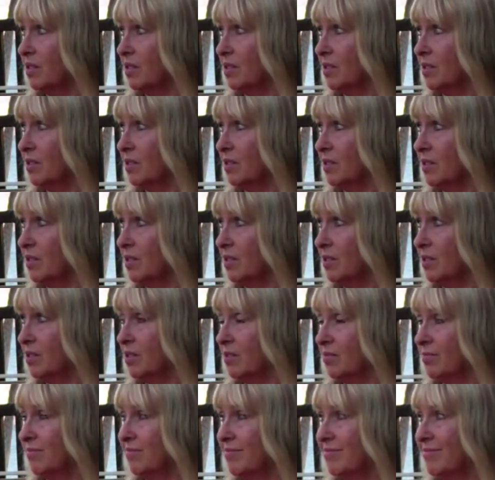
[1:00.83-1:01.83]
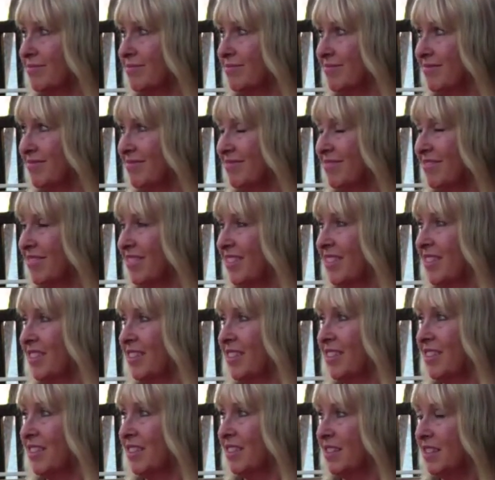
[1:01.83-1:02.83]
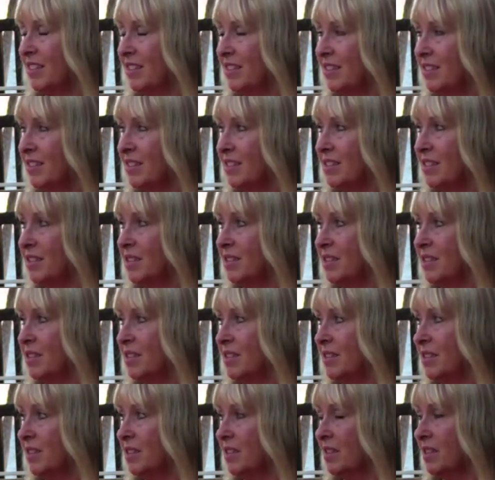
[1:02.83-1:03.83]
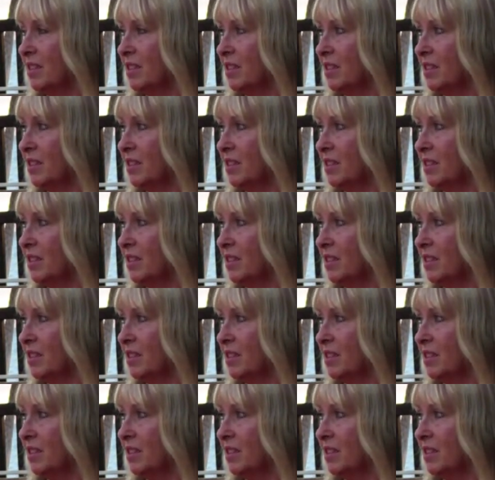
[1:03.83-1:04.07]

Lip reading: This person isn't speaking.